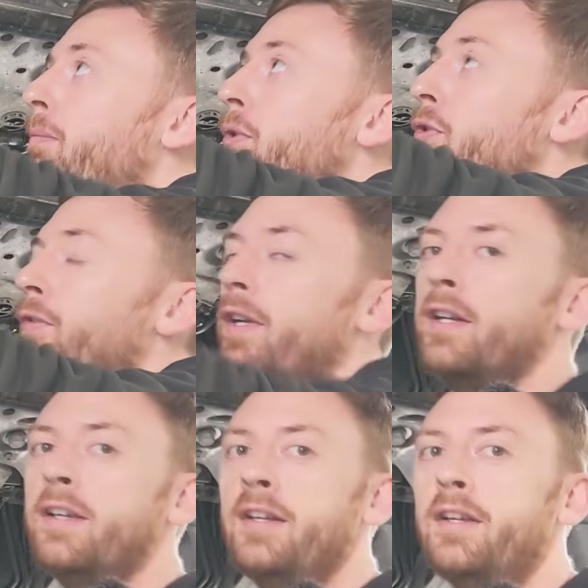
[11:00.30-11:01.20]

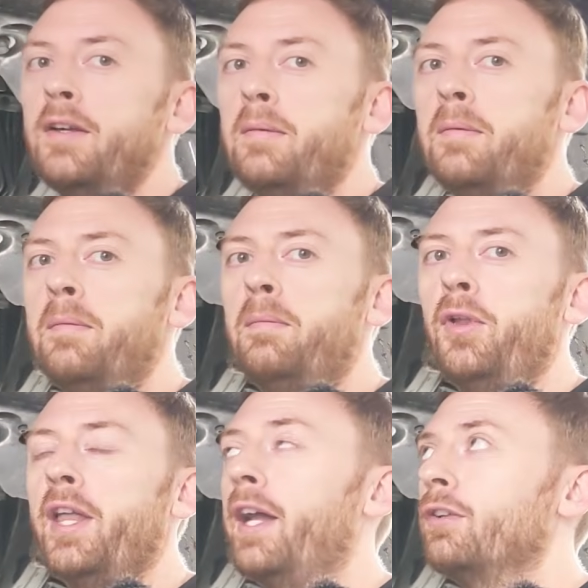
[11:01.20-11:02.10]
moving,
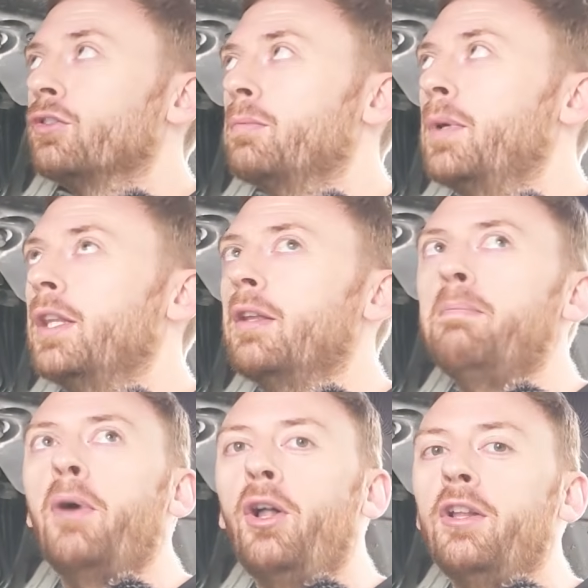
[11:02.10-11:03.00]
but that doesn't mean the
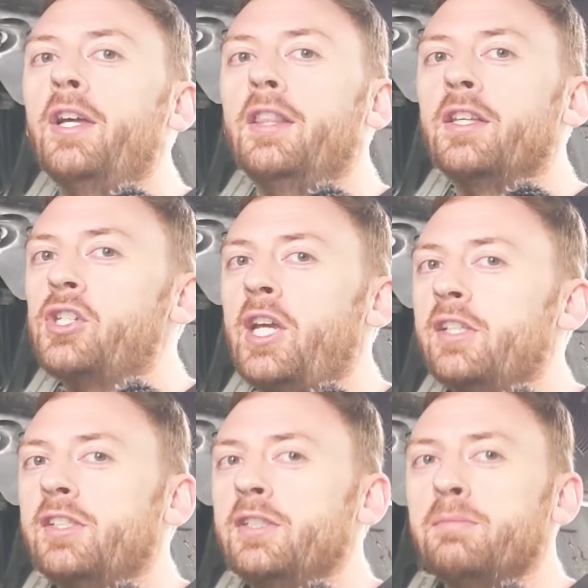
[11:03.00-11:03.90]
bolt in the
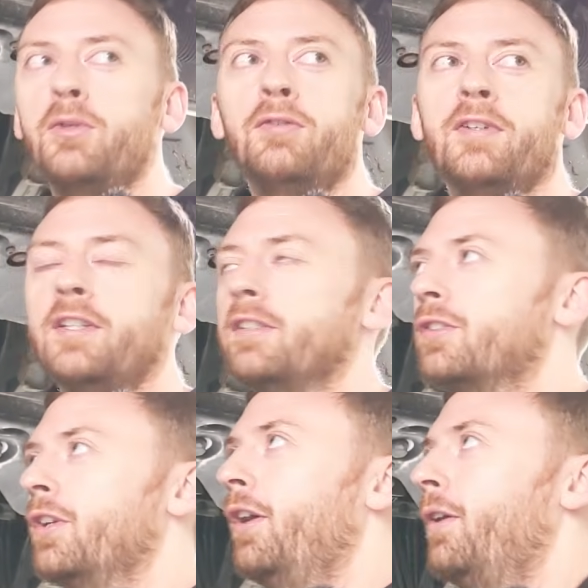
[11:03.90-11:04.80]
chassis is moving,
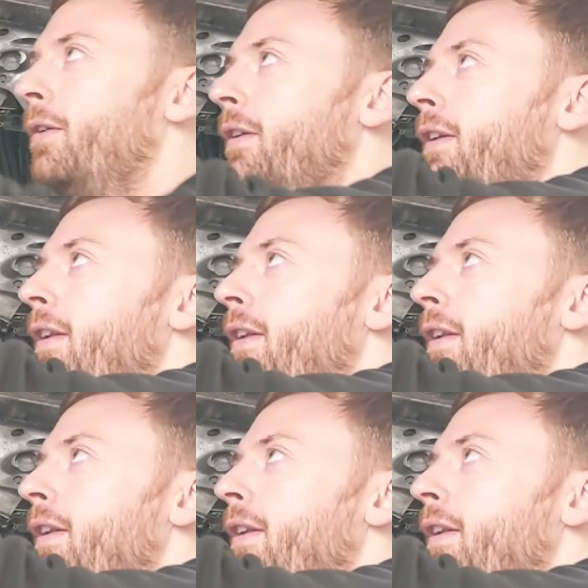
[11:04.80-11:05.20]
so